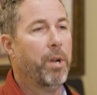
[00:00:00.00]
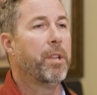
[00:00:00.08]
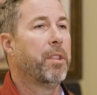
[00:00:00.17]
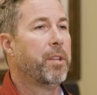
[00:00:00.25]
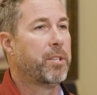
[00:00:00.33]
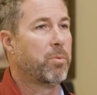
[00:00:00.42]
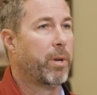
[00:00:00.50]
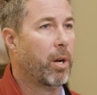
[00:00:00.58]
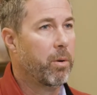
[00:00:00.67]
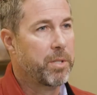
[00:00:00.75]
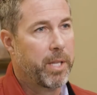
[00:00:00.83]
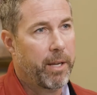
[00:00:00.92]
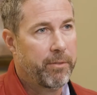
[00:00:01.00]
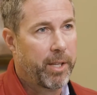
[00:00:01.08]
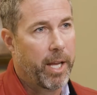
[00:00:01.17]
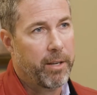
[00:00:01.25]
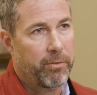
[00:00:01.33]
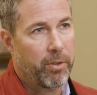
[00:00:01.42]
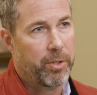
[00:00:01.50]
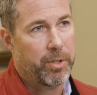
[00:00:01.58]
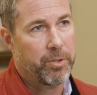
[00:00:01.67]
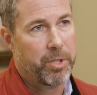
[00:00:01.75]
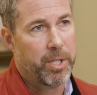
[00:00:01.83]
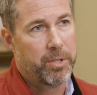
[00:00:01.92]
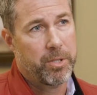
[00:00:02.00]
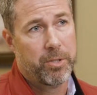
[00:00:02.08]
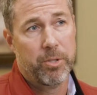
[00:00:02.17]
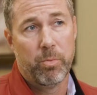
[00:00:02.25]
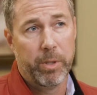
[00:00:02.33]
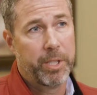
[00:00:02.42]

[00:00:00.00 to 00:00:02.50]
One of the things we always advocate at Frontier Justice is,